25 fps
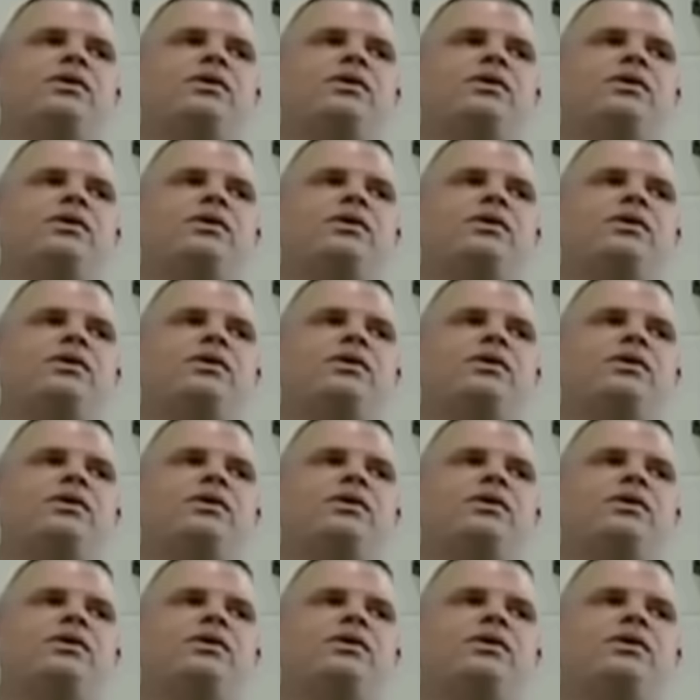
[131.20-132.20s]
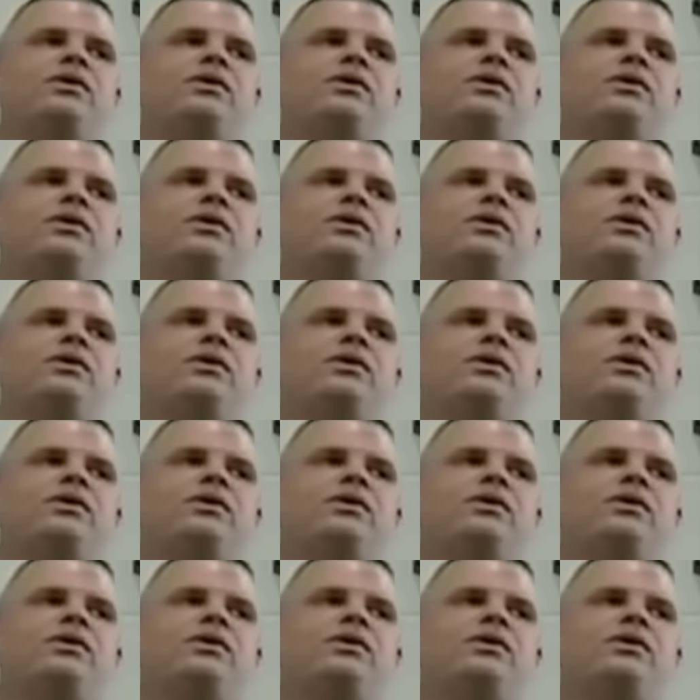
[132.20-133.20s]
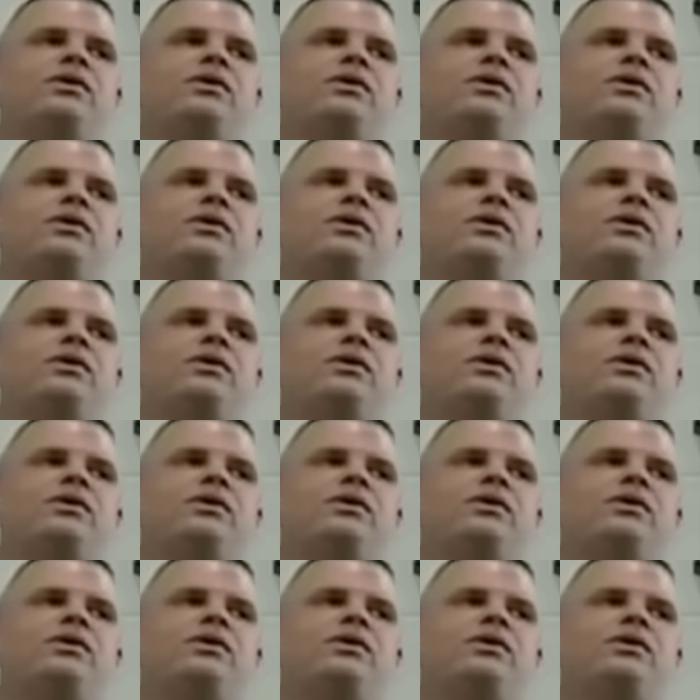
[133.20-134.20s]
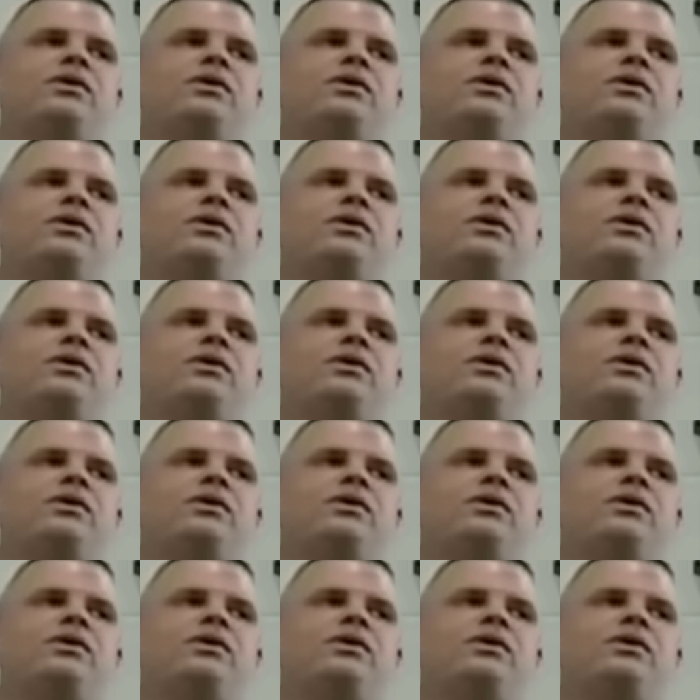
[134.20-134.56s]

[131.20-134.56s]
The person shown says nothing.